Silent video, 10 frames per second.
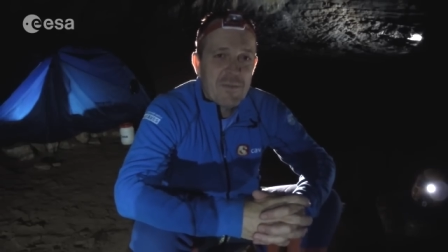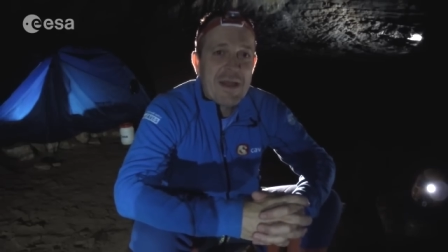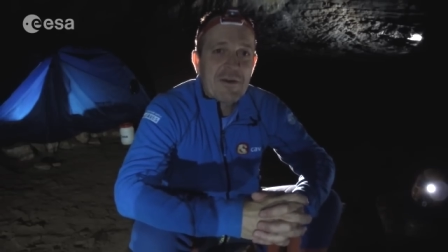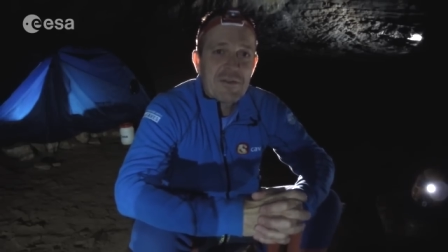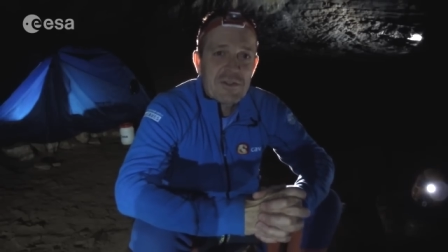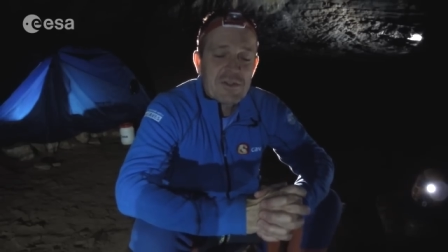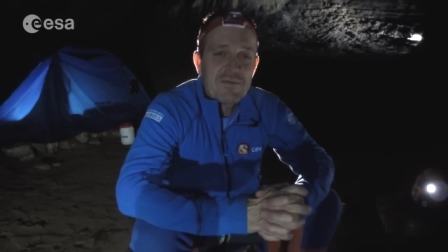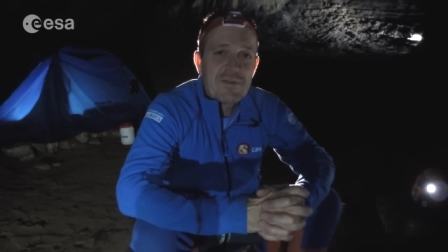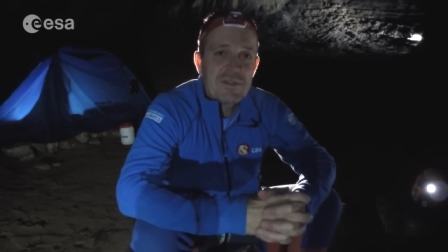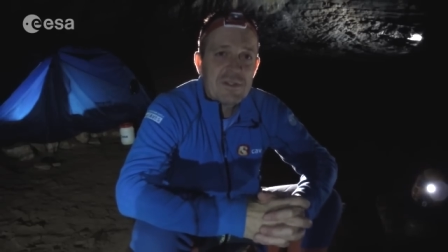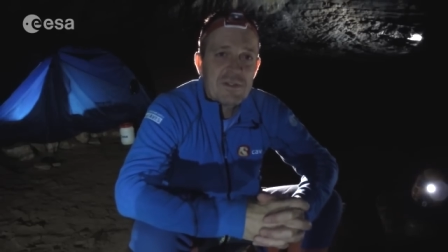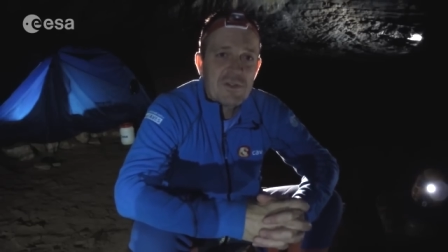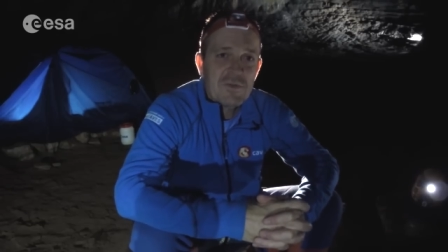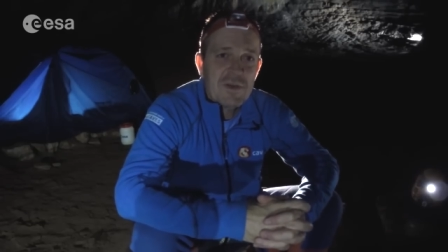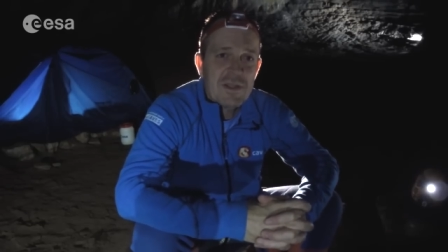we'll back on the surface,
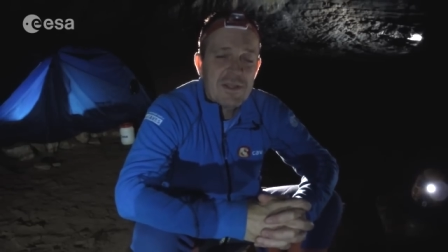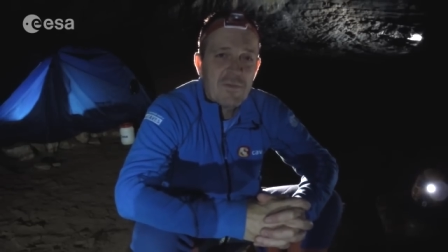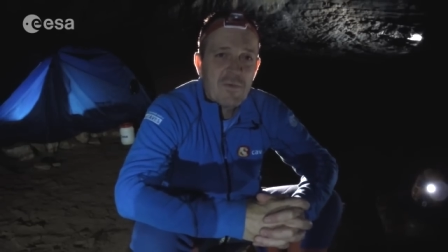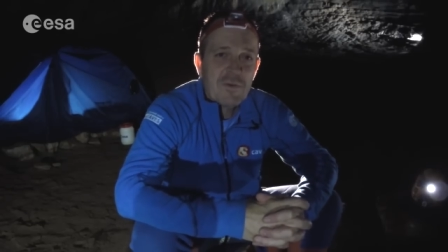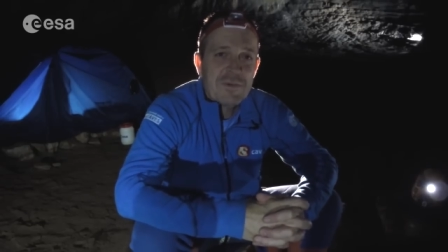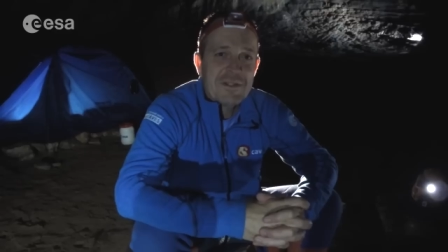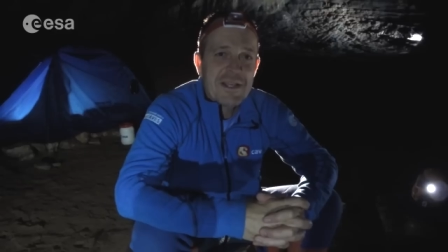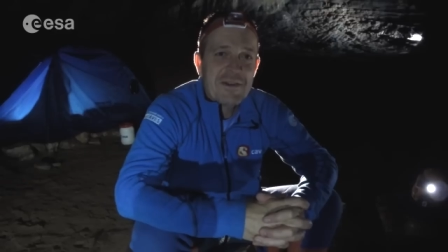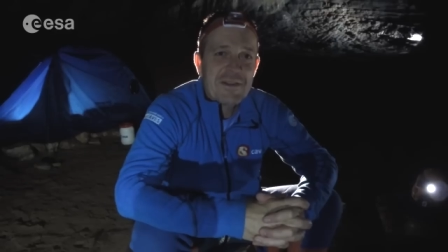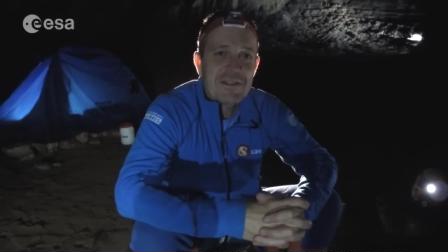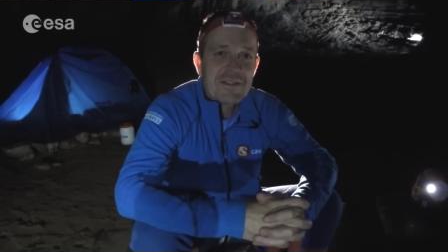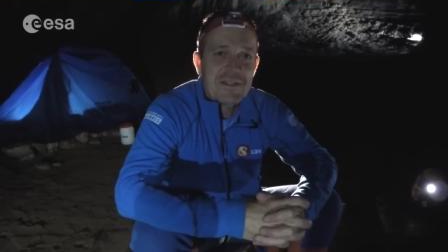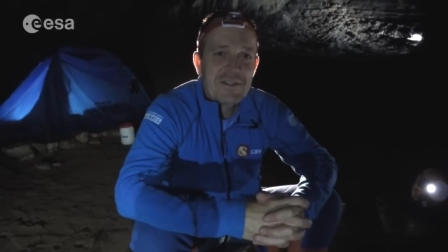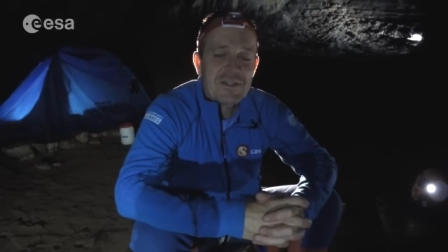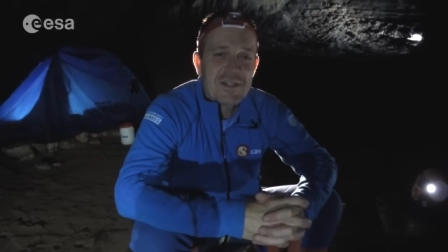enjoying the warm Italian
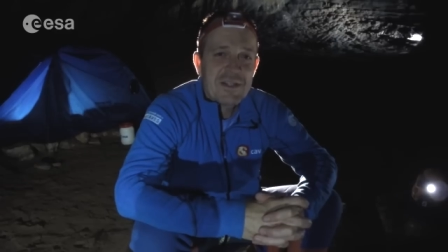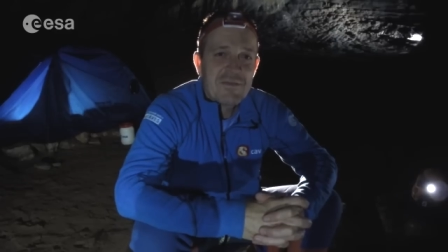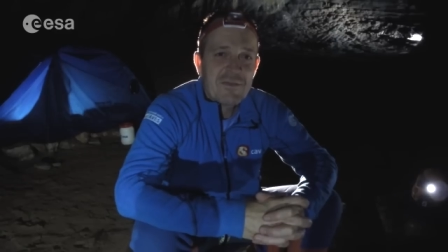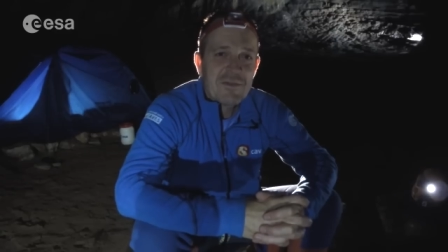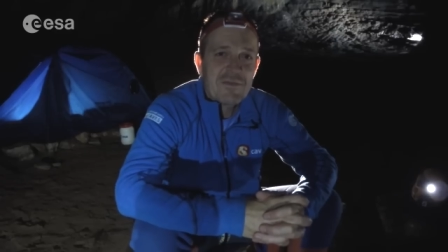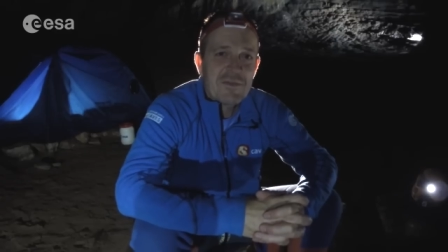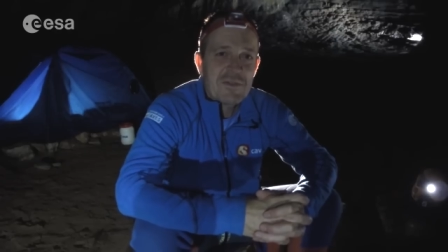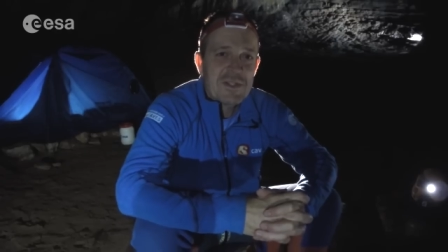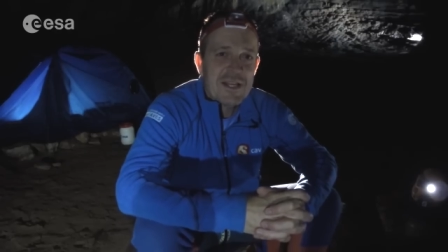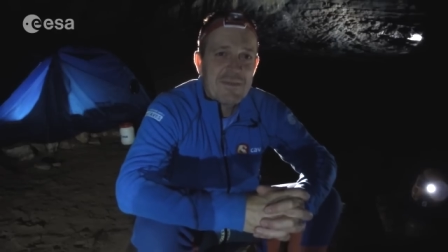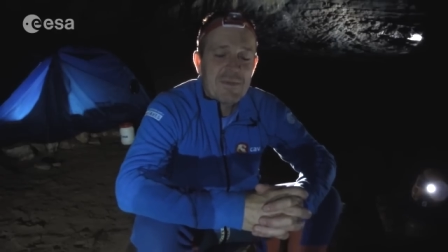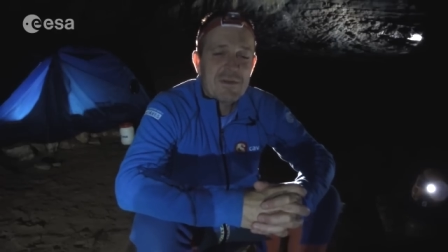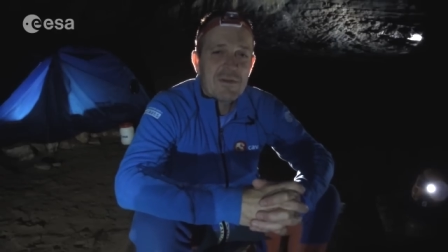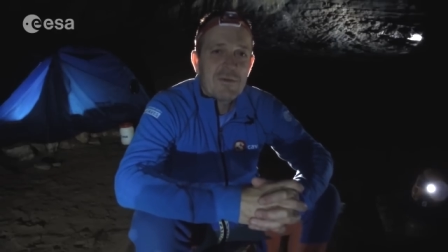sunshine for the first time in